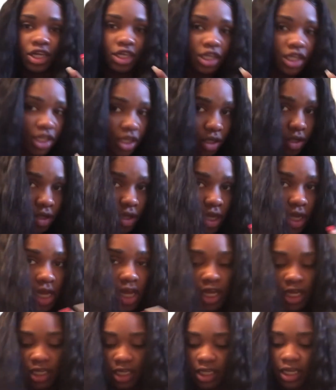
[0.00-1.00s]
so
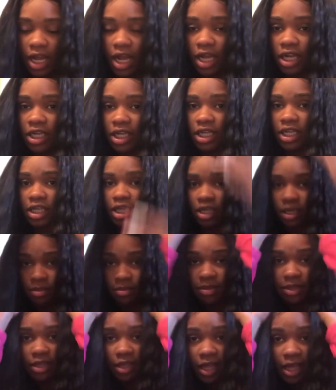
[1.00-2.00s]
it's not just gonna be
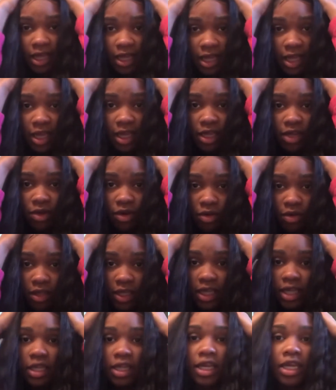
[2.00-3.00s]
like, you know,
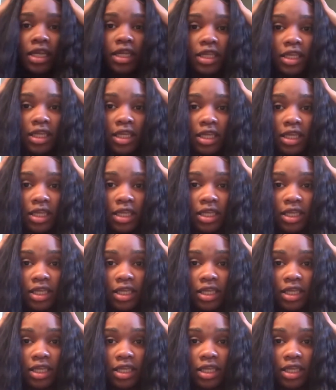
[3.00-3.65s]
laying like this.